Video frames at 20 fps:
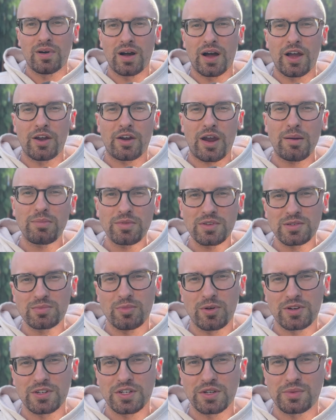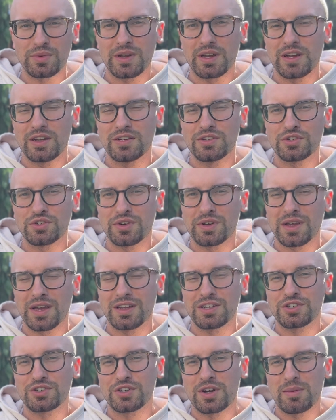I grabbed this book to read during
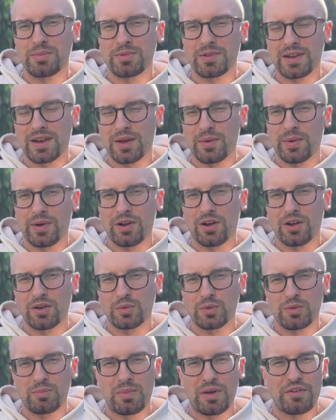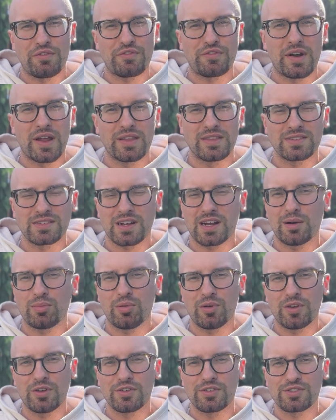a trip that I went on with my friends a
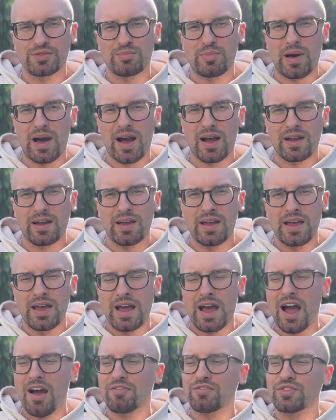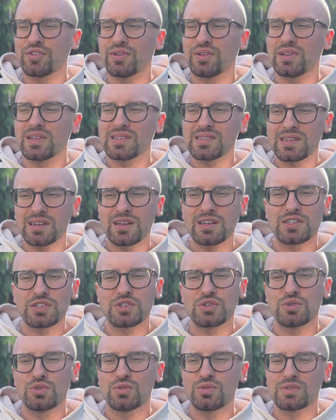couple years back after listening
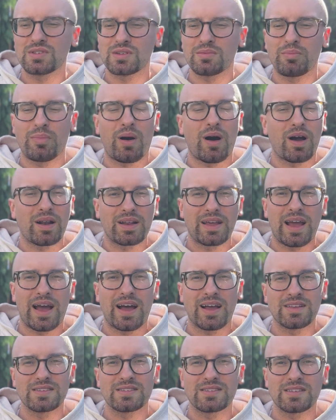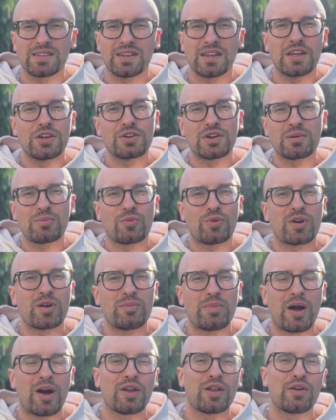to some podcasts and hearing more
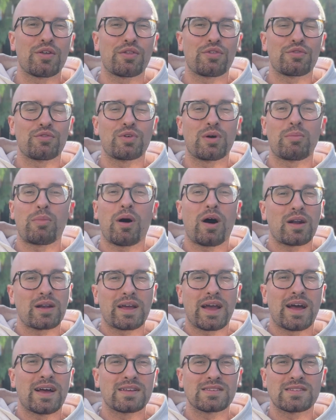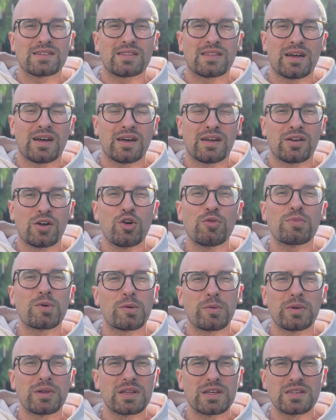about it through a podcast that
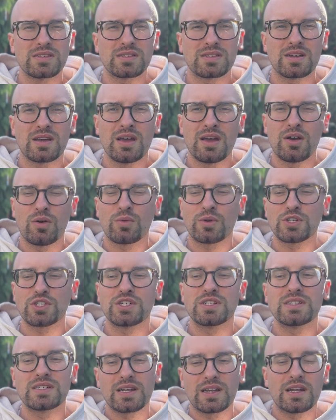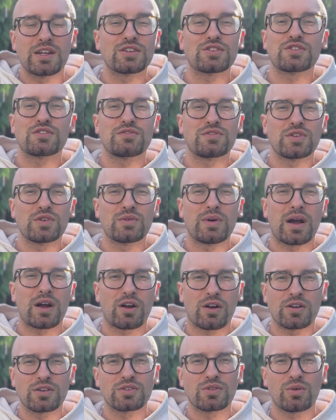Oprah released, where she did interview
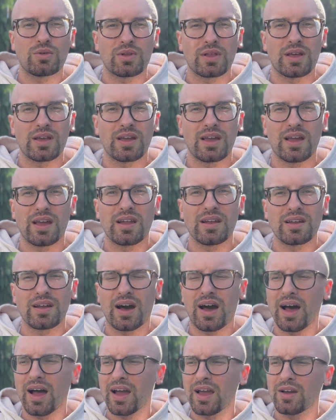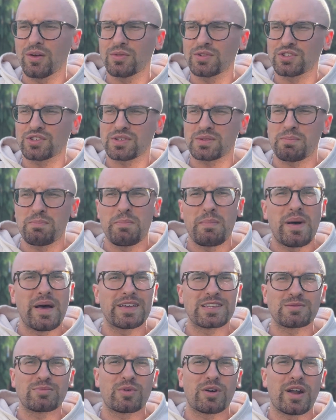Eckhart Tolle, and I was just
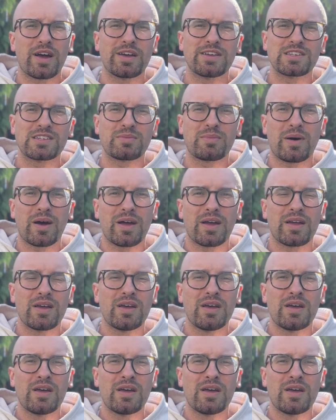mesmerized by